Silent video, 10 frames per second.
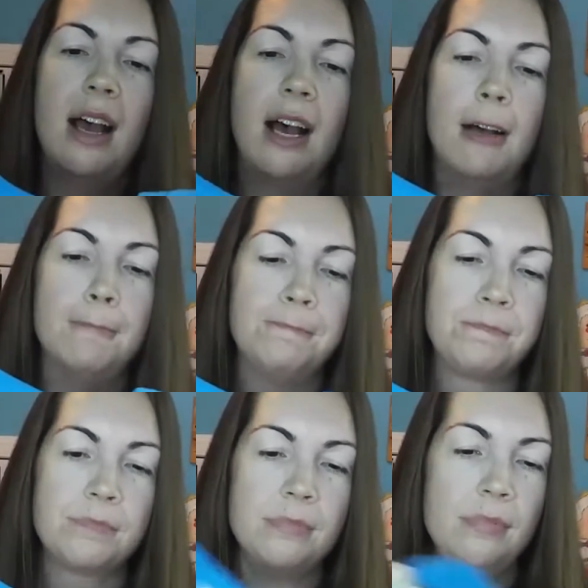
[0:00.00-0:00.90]

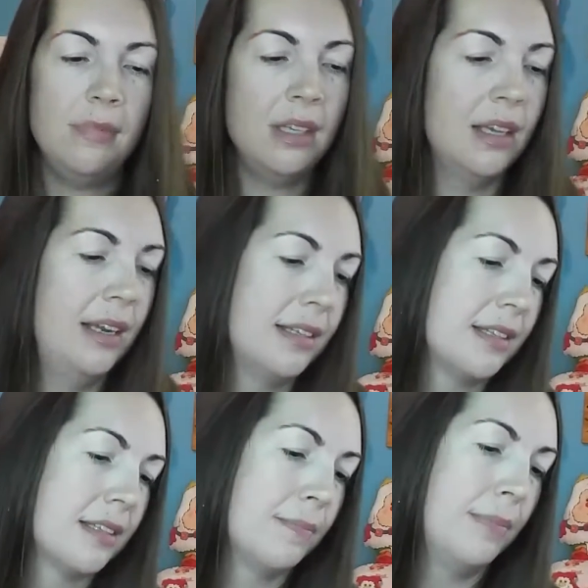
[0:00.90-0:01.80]
And
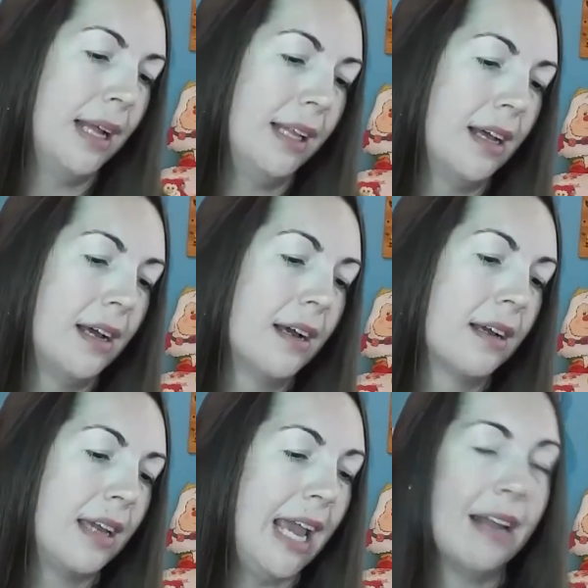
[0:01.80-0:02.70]
it's Bella
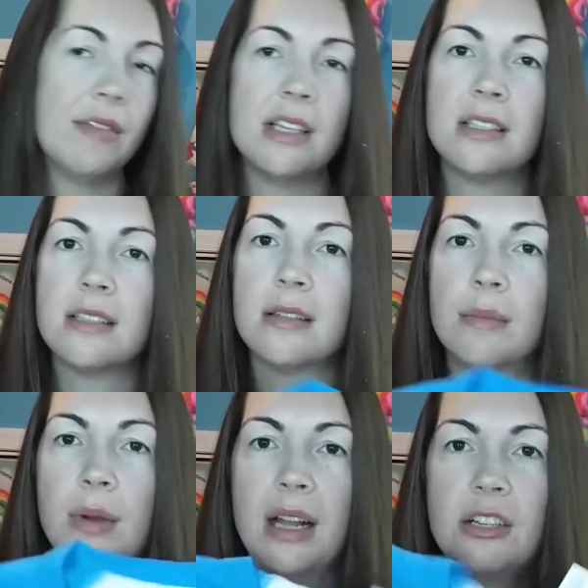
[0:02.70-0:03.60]
Canvas
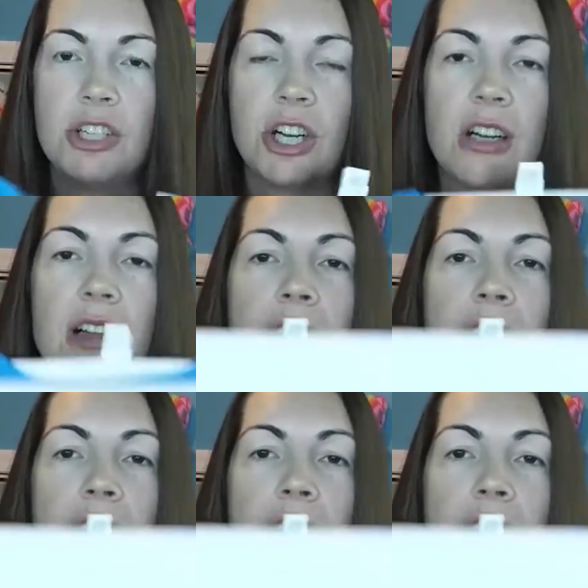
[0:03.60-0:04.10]
brand shirt